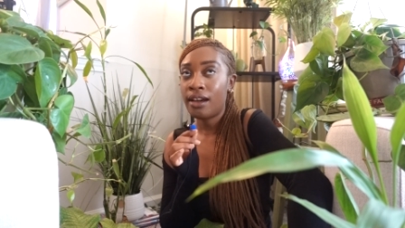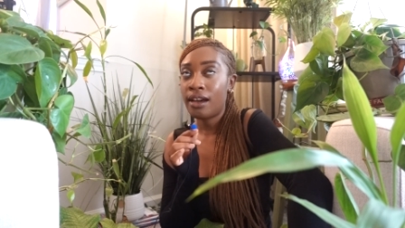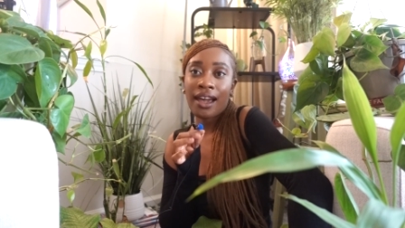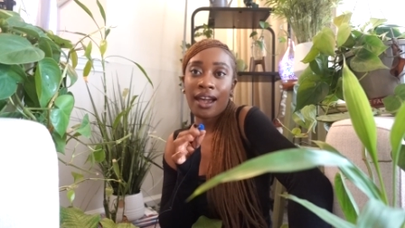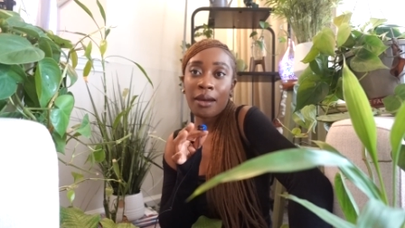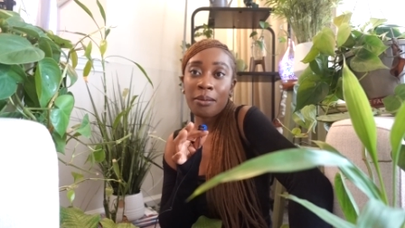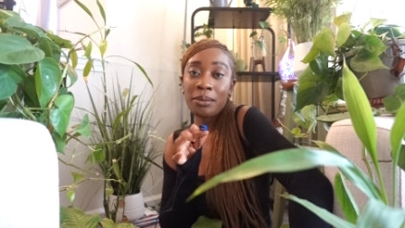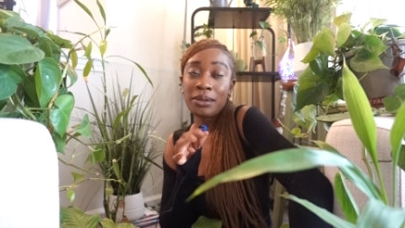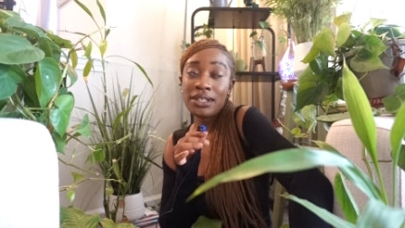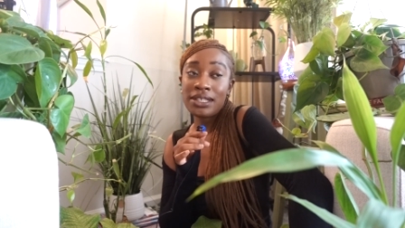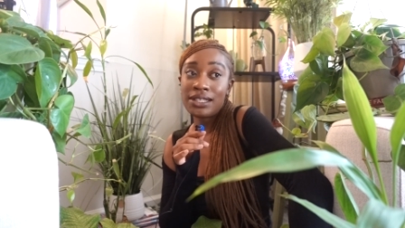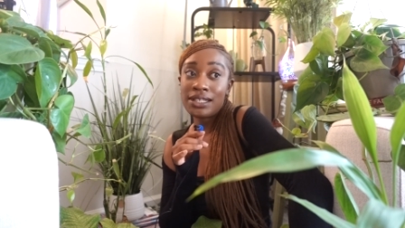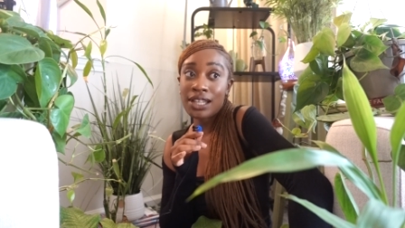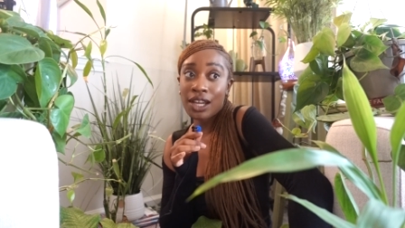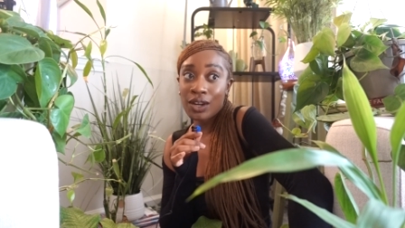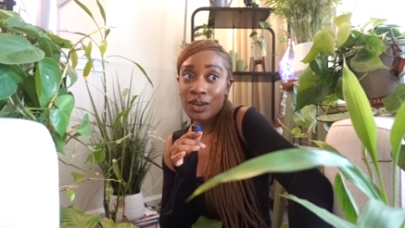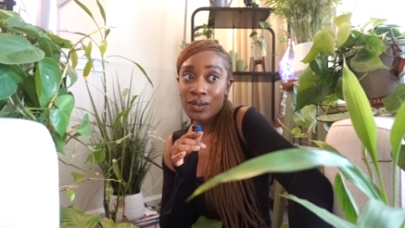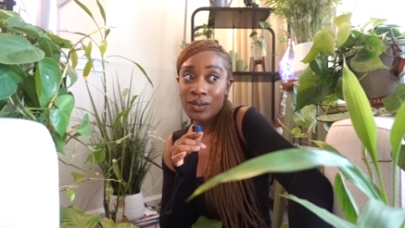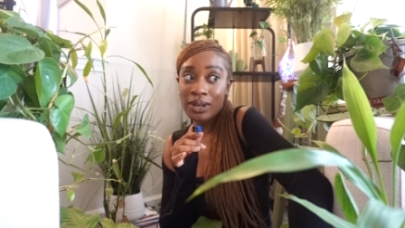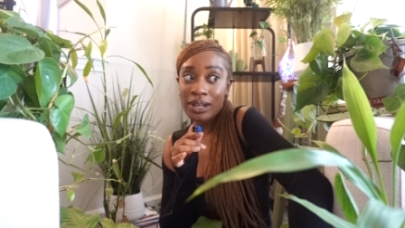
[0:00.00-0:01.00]
I've been
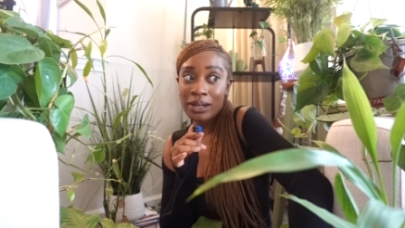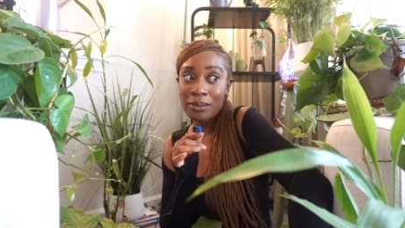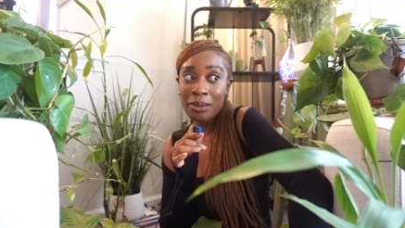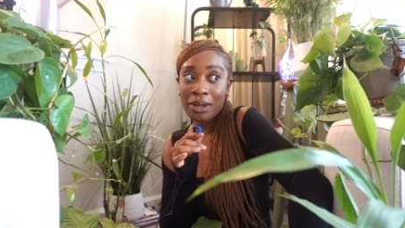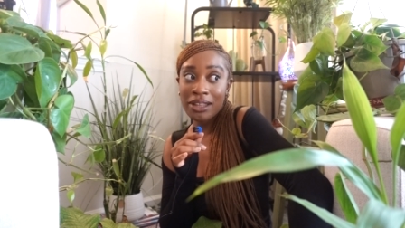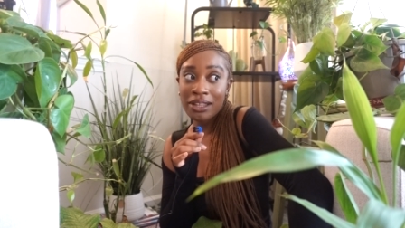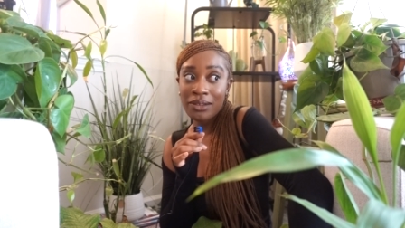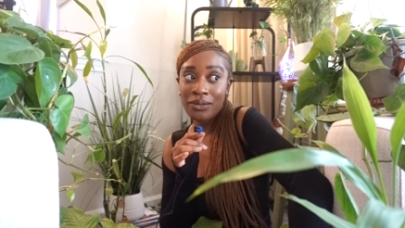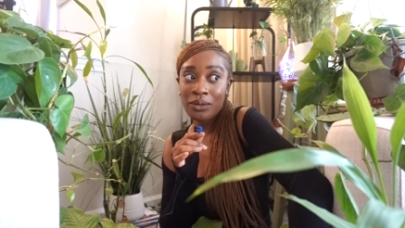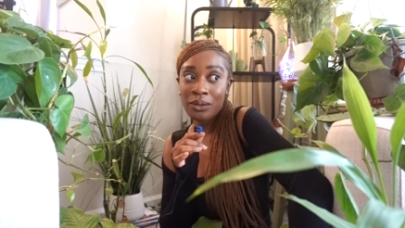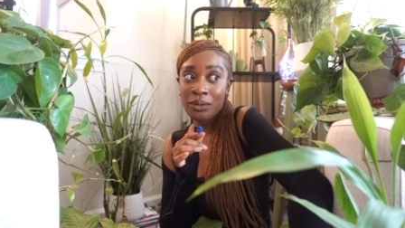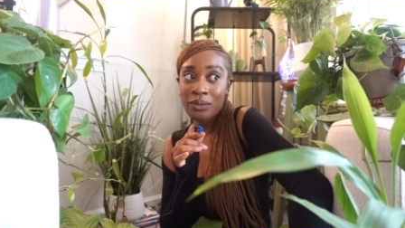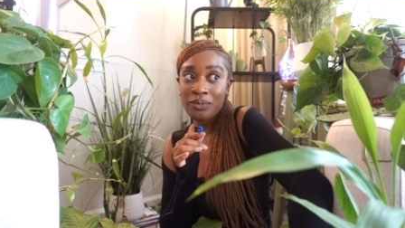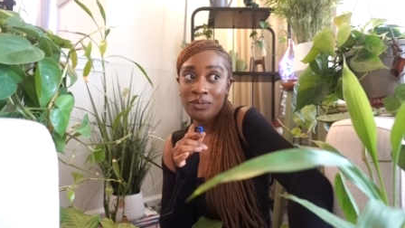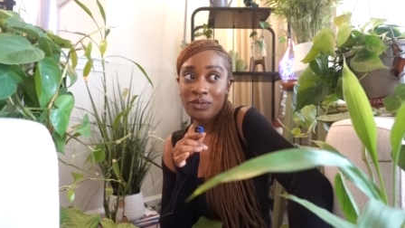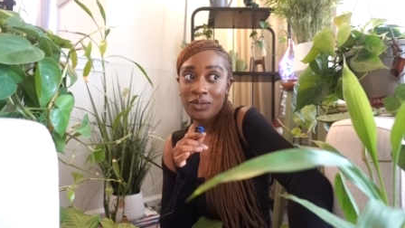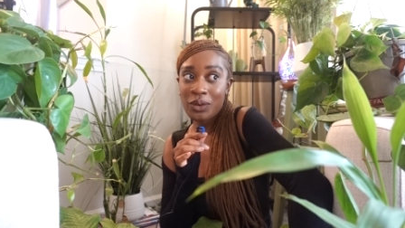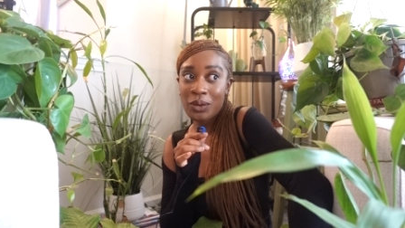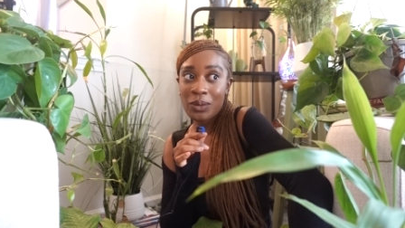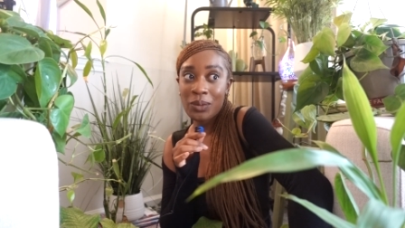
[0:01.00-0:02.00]
decorating my living room
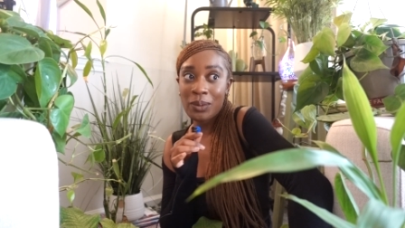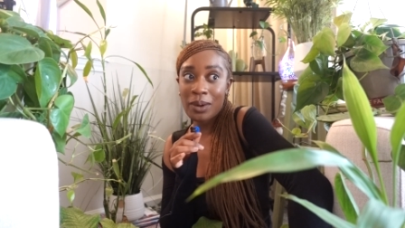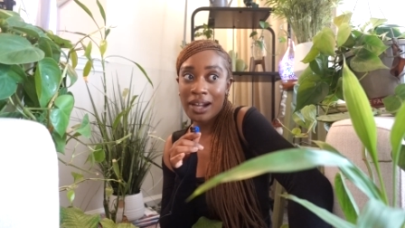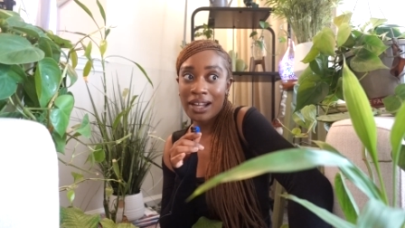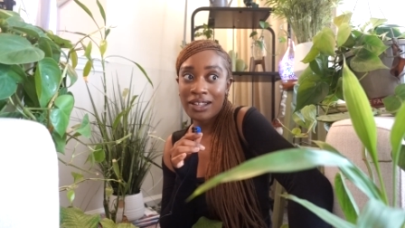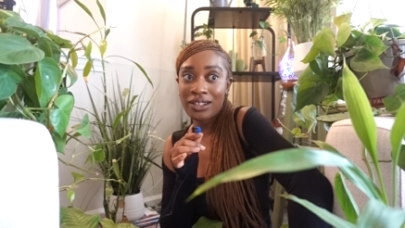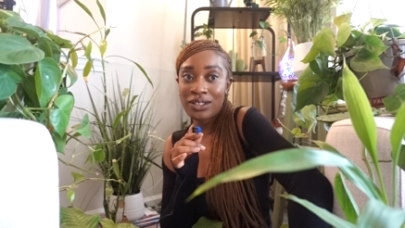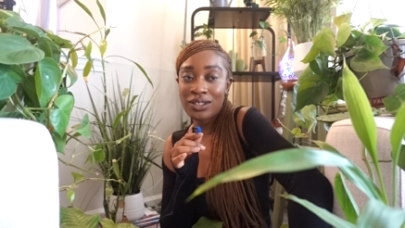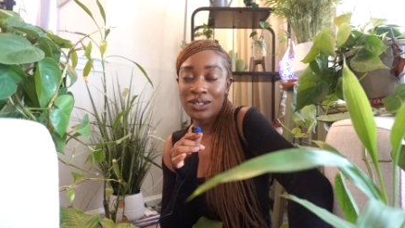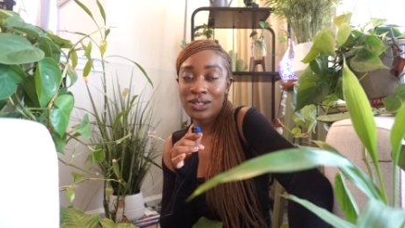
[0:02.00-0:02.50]
for a while,